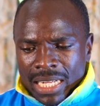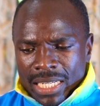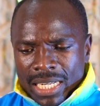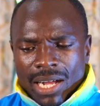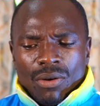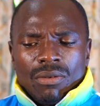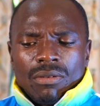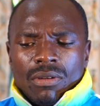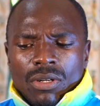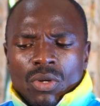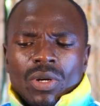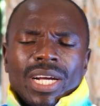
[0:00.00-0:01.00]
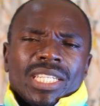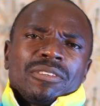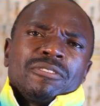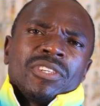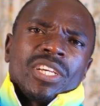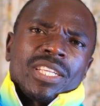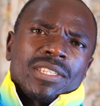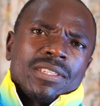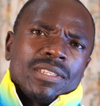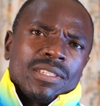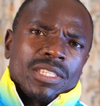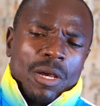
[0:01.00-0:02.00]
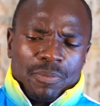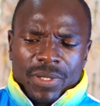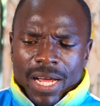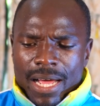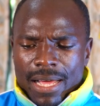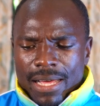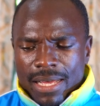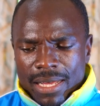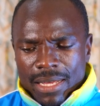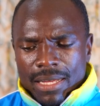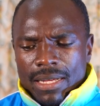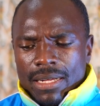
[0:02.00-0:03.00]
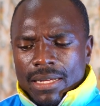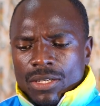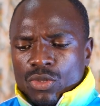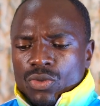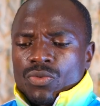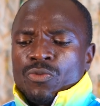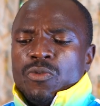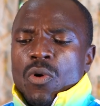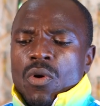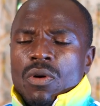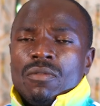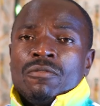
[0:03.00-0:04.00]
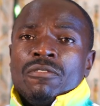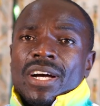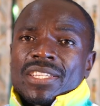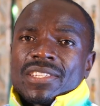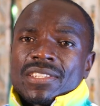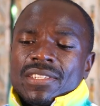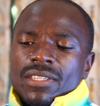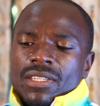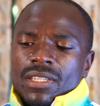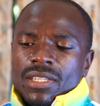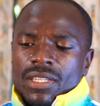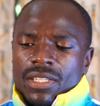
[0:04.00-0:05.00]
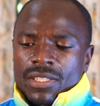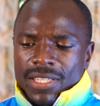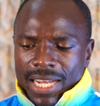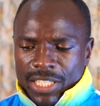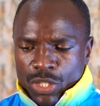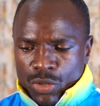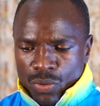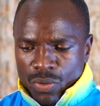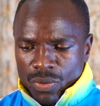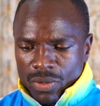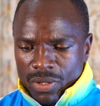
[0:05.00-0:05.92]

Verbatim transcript: Now, look at Ephesians chapter four, verse thirty-two.